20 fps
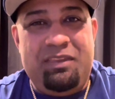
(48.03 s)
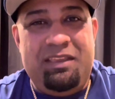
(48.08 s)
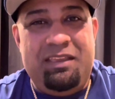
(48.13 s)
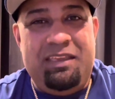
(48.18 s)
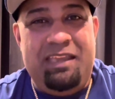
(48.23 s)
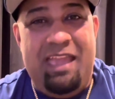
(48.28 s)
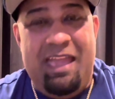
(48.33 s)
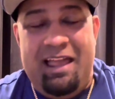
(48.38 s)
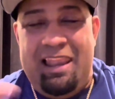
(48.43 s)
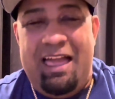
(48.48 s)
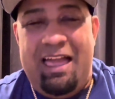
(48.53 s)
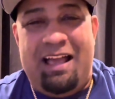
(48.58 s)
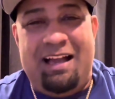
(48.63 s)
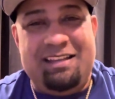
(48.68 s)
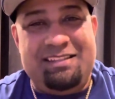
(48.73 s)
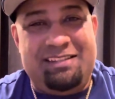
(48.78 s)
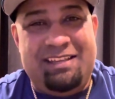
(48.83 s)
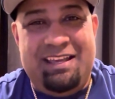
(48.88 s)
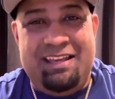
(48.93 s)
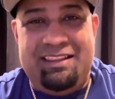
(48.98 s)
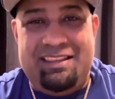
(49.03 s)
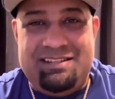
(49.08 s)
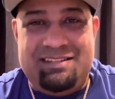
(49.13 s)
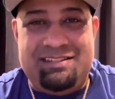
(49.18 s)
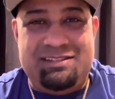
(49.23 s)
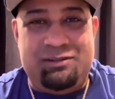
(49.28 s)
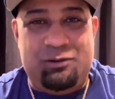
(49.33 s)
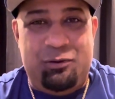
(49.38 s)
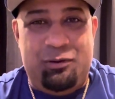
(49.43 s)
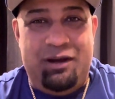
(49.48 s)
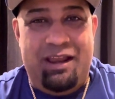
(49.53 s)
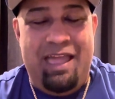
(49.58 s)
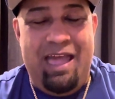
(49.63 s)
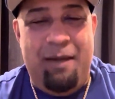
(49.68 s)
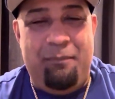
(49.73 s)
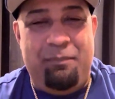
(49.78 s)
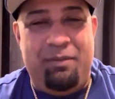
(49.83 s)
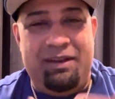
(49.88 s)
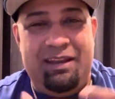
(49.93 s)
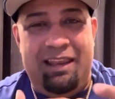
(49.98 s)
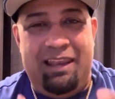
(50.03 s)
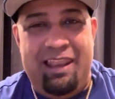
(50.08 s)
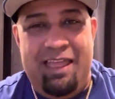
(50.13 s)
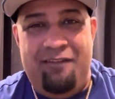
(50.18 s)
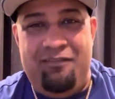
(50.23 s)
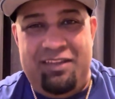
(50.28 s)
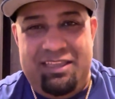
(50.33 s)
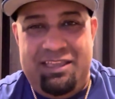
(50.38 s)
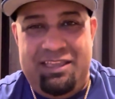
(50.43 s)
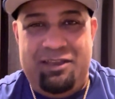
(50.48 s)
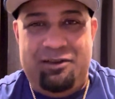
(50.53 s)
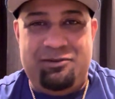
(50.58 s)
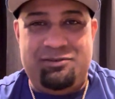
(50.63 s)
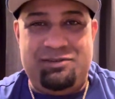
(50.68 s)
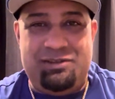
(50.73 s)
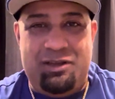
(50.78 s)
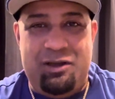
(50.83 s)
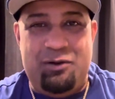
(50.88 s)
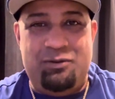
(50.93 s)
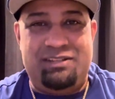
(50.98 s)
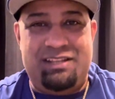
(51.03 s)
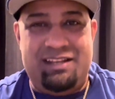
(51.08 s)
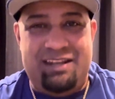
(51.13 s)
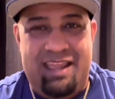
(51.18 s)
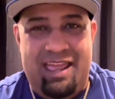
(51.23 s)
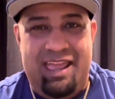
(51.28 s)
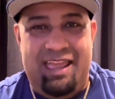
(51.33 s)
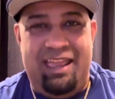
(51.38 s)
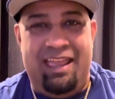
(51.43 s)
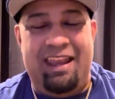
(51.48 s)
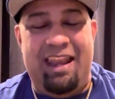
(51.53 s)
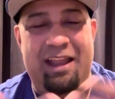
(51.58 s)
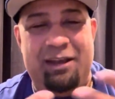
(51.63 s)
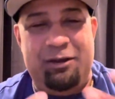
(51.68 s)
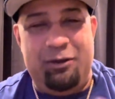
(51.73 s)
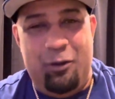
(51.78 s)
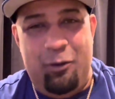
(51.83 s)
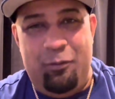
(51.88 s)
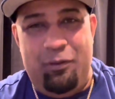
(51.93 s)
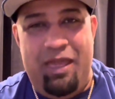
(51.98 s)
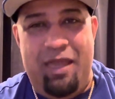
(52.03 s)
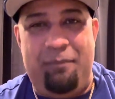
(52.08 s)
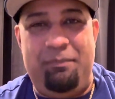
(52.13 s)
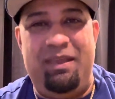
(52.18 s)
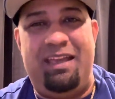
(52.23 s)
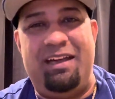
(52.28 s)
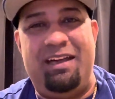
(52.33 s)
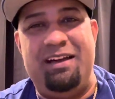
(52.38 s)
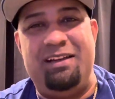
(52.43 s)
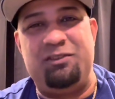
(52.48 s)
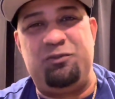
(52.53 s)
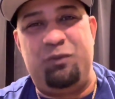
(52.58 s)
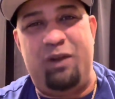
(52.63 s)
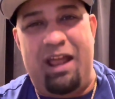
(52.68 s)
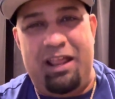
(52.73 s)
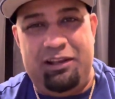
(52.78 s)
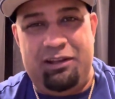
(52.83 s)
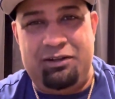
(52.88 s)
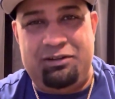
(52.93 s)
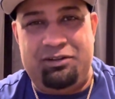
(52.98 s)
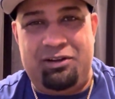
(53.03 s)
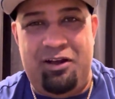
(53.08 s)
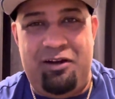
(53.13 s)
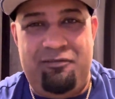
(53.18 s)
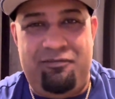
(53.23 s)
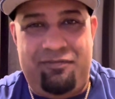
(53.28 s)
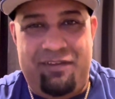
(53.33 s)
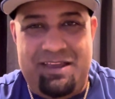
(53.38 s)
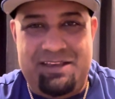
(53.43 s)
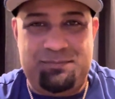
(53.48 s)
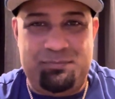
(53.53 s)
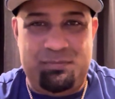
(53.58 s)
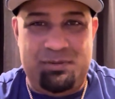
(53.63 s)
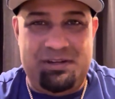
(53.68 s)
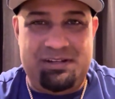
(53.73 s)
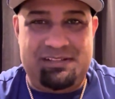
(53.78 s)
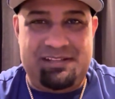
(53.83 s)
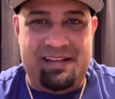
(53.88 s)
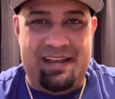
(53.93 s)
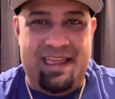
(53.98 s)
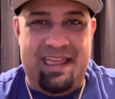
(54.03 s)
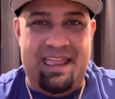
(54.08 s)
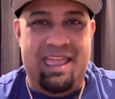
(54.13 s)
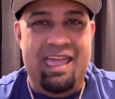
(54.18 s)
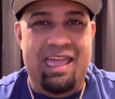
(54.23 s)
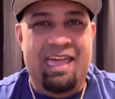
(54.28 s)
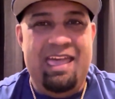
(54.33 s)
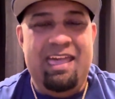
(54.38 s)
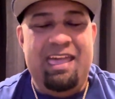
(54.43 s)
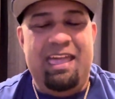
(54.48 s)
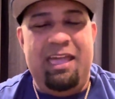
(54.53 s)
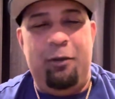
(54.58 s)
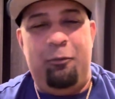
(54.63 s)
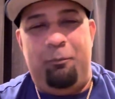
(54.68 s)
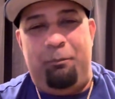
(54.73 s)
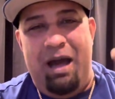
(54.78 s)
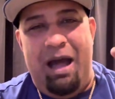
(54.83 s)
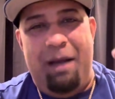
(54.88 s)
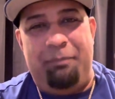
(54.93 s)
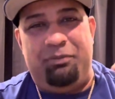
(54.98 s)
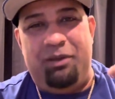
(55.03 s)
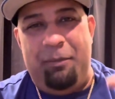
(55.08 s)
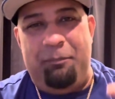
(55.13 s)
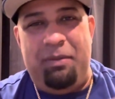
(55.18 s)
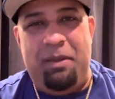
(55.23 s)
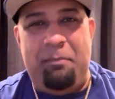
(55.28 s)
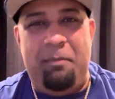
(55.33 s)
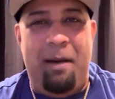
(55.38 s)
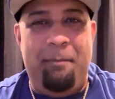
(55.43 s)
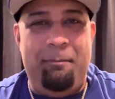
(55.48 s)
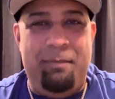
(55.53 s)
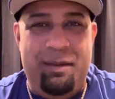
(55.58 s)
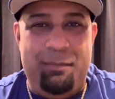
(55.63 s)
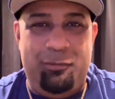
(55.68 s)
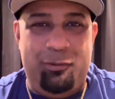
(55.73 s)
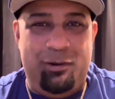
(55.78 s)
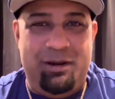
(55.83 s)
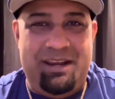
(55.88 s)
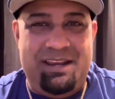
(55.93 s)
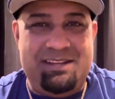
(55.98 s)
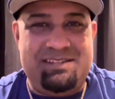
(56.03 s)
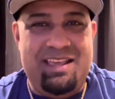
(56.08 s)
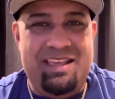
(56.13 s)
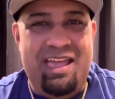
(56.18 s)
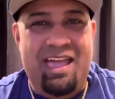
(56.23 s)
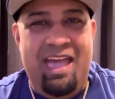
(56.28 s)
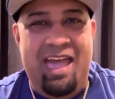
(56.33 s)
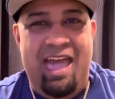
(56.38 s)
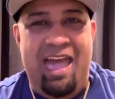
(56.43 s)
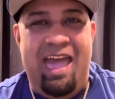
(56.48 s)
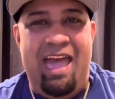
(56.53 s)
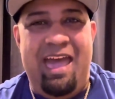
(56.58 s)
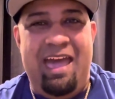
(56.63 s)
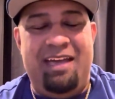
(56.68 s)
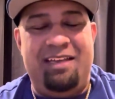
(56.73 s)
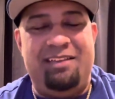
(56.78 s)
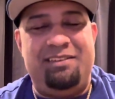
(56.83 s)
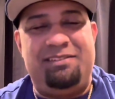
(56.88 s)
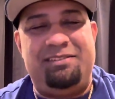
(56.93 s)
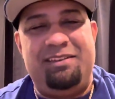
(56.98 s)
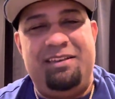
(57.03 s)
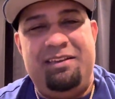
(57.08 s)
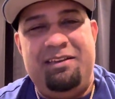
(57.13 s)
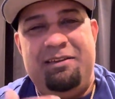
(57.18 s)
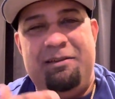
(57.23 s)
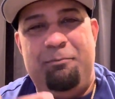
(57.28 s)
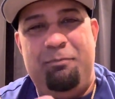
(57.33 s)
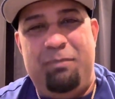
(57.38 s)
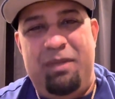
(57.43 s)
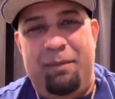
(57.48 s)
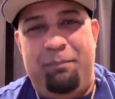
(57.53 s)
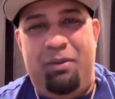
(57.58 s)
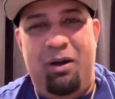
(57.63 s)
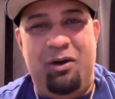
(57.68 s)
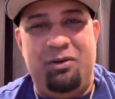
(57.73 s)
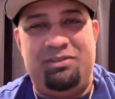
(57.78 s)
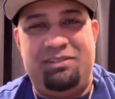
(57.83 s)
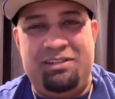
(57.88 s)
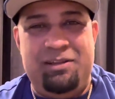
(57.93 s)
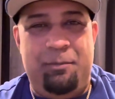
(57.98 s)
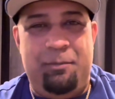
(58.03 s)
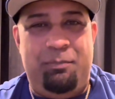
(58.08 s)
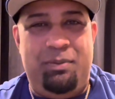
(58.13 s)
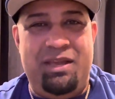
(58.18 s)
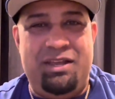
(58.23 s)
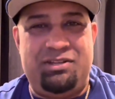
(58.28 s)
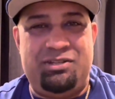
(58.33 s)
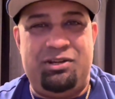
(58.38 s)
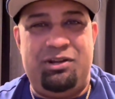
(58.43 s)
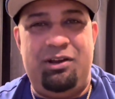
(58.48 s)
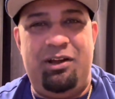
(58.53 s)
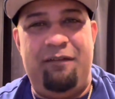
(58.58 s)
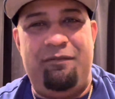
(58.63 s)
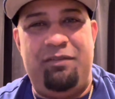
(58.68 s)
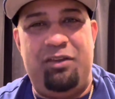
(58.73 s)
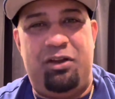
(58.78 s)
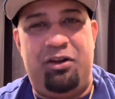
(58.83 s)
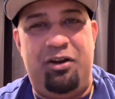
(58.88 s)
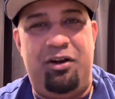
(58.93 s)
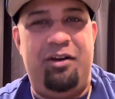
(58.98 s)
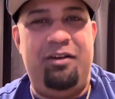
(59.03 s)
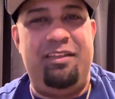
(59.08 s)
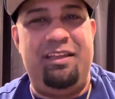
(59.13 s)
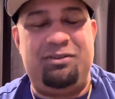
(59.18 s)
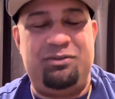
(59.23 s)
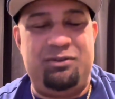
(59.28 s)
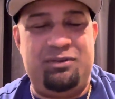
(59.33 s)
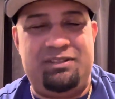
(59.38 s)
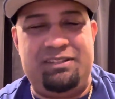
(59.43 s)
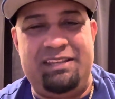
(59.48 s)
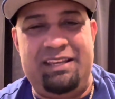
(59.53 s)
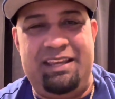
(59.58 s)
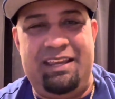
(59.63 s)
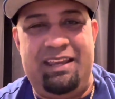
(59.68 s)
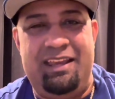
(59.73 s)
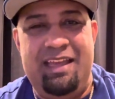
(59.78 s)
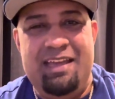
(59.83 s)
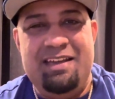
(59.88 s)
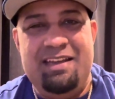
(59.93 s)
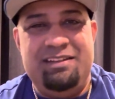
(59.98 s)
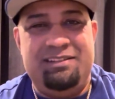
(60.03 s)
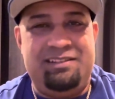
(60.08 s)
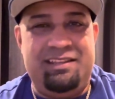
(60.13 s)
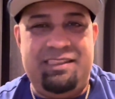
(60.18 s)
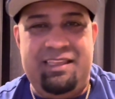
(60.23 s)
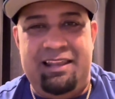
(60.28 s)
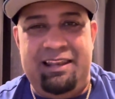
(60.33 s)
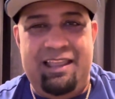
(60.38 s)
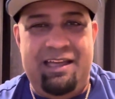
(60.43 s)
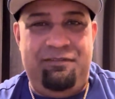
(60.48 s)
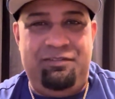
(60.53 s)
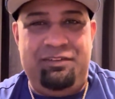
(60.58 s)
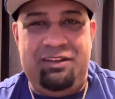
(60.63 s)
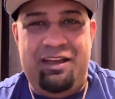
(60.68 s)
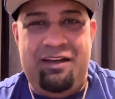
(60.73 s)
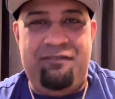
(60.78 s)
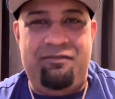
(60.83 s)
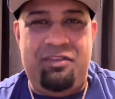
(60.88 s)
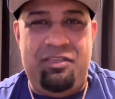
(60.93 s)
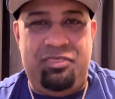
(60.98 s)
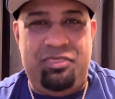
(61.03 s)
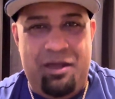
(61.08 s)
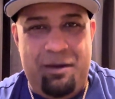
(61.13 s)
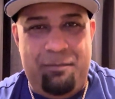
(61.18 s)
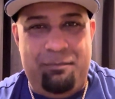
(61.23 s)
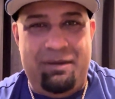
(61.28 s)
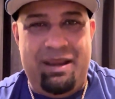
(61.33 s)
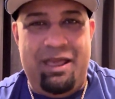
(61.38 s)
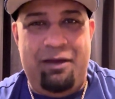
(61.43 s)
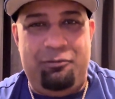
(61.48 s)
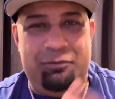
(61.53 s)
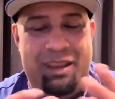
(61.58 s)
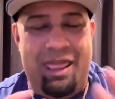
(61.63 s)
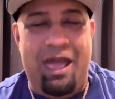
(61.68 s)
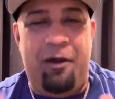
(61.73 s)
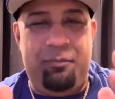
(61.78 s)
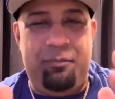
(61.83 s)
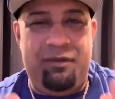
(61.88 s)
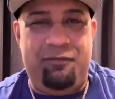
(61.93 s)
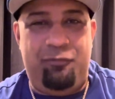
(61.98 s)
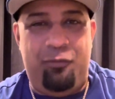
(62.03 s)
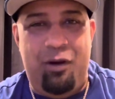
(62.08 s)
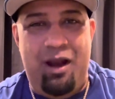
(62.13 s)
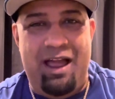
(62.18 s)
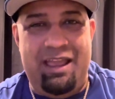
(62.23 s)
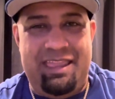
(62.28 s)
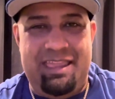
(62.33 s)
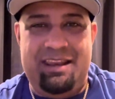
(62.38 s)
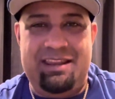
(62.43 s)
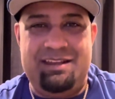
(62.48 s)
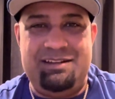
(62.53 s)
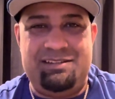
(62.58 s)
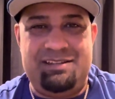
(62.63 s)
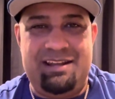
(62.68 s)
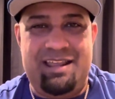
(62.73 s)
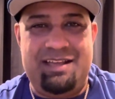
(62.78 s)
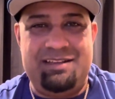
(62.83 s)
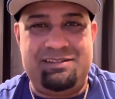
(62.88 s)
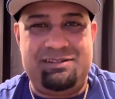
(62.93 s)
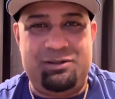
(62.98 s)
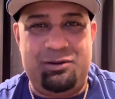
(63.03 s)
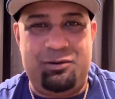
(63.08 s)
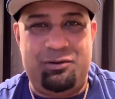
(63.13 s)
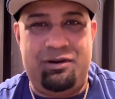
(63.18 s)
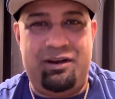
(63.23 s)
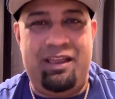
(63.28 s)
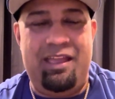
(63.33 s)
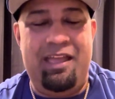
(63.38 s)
yeah, like I said, this story happened 11 years ago today, and I know that because when I looked on Facebook today, it popped up in my memories as me posting the picture of the car that you see to the left of the thumbnail. Now, before I get into that story,